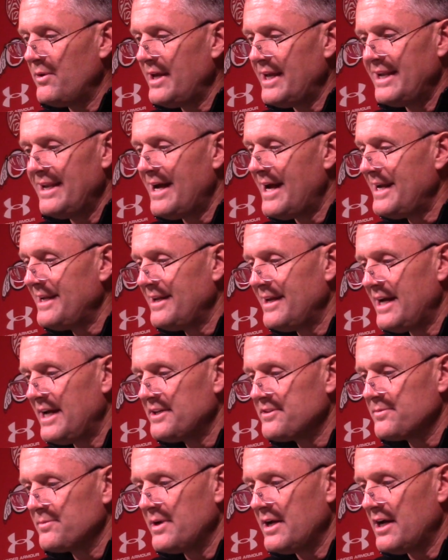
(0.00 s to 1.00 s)
We had 9
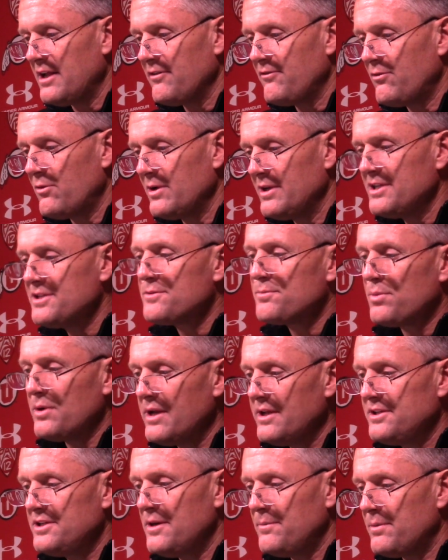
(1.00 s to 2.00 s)
guys from California. This is
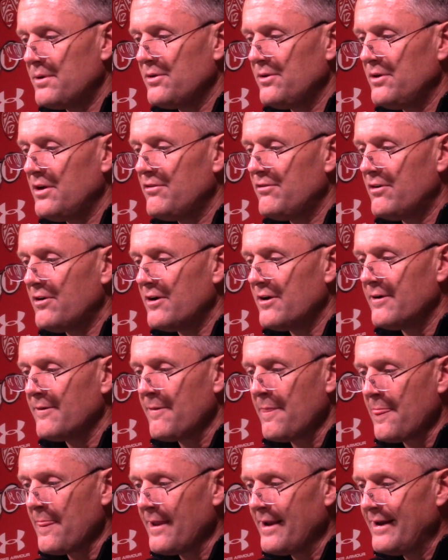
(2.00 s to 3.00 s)
pretty typical of
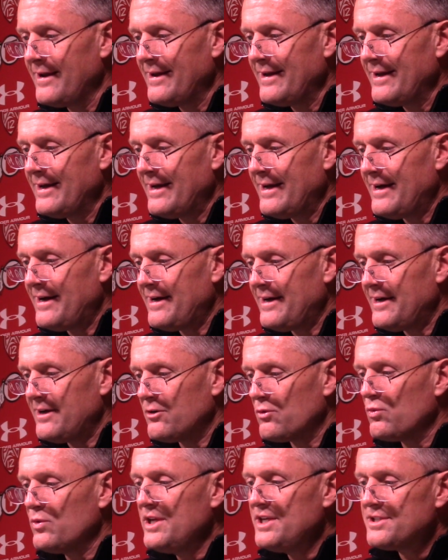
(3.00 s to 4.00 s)

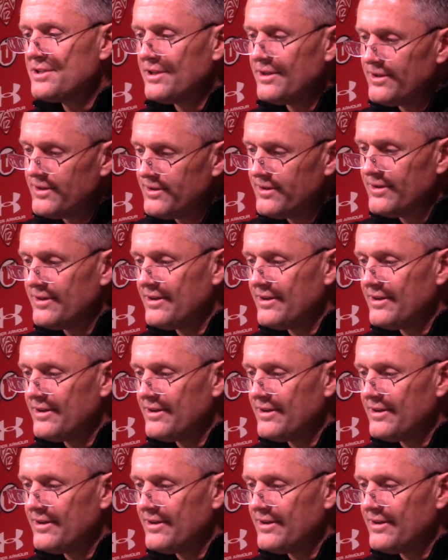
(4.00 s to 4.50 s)
our recent